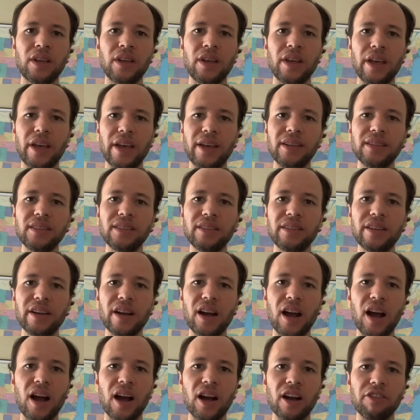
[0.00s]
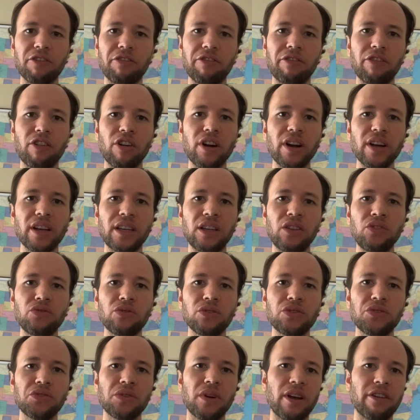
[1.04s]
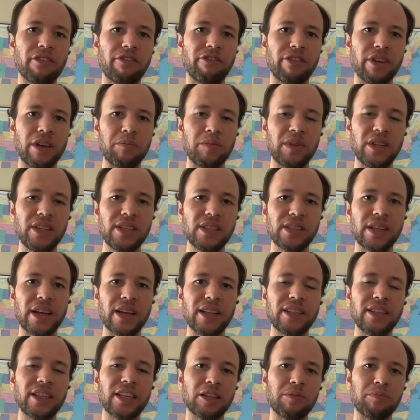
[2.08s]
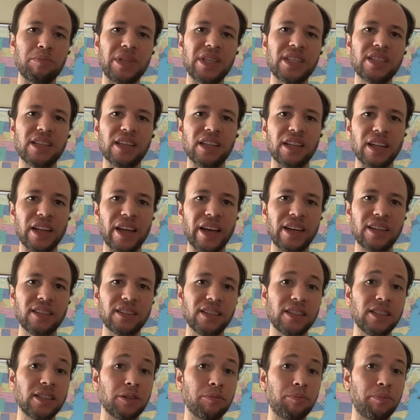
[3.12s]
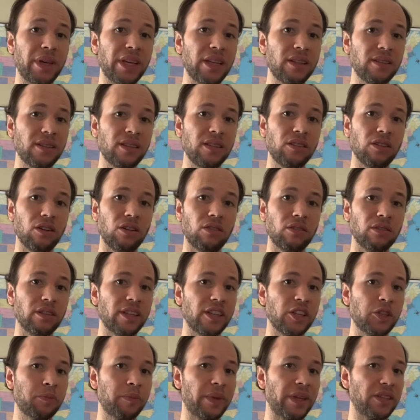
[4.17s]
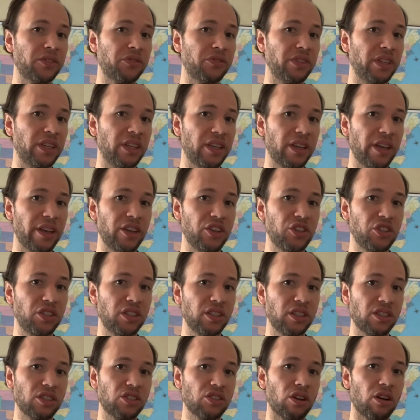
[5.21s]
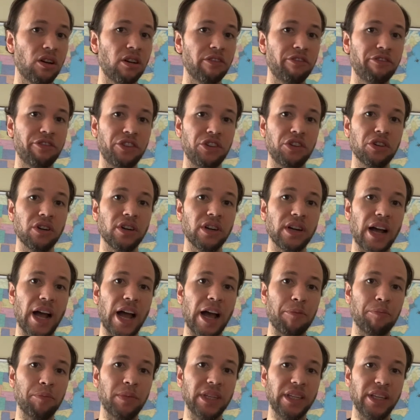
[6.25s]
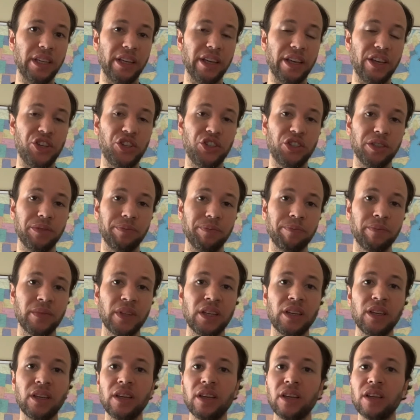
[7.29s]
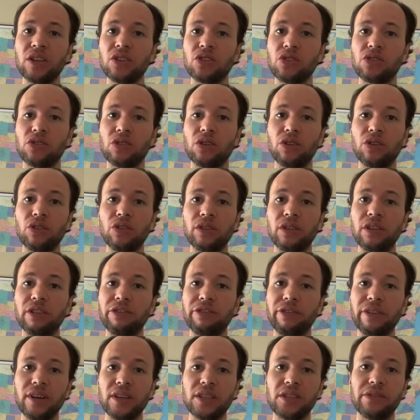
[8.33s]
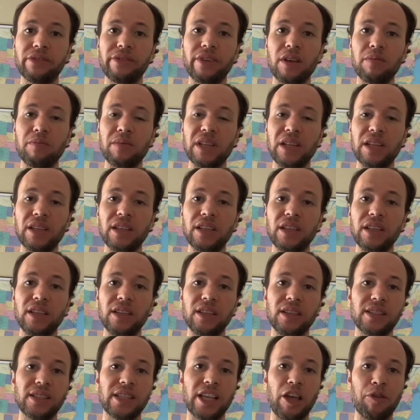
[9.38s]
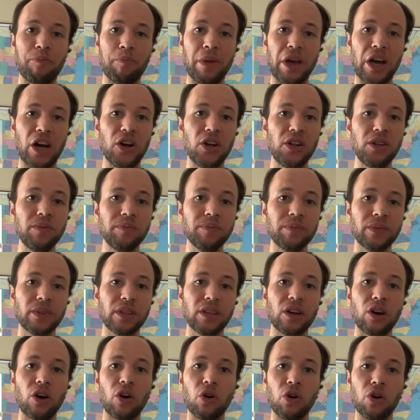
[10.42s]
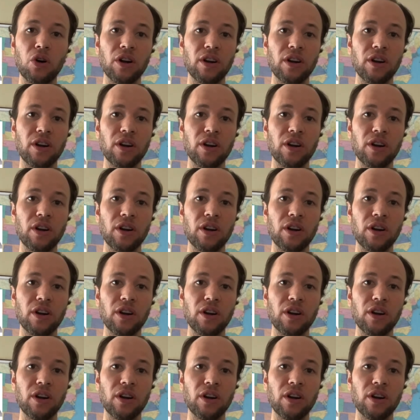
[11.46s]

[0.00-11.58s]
And there are four IndraDrive families that can be selected depending on the specifications of your application. So the first family is ML, or